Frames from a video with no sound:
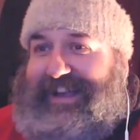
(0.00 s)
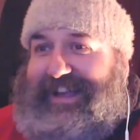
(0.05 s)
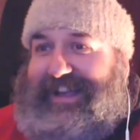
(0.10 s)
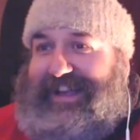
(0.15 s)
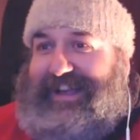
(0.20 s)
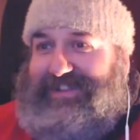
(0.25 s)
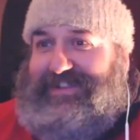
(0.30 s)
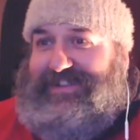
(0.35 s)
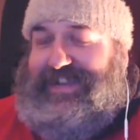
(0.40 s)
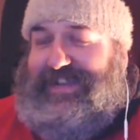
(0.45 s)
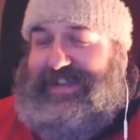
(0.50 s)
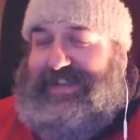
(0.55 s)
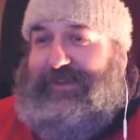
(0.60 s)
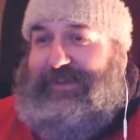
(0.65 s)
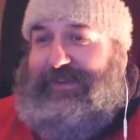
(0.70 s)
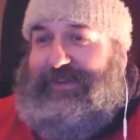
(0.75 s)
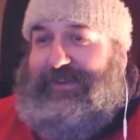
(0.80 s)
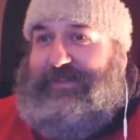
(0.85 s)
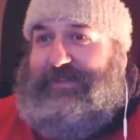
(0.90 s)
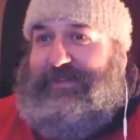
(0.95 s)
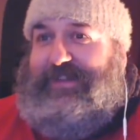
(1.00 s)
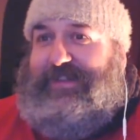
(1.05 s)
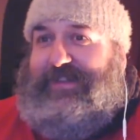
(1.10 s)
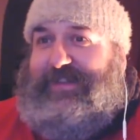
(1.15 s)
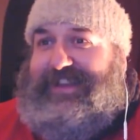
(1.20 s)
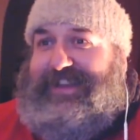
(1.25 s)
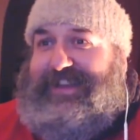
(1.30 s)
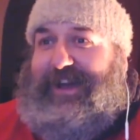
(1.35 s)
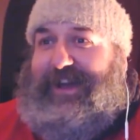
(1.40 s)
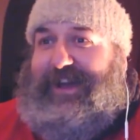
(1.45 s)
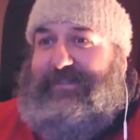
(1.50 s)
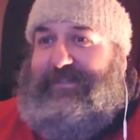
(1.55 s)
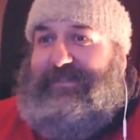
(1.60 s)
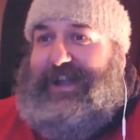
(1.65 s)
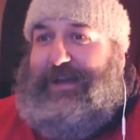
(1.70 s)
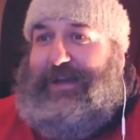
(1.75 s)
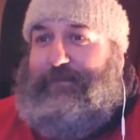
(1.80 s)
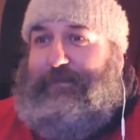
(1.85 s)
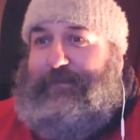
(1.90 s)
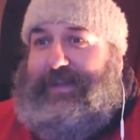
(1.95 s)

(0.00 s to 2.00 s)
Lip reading: Steady, I wonder where you're going to go with that.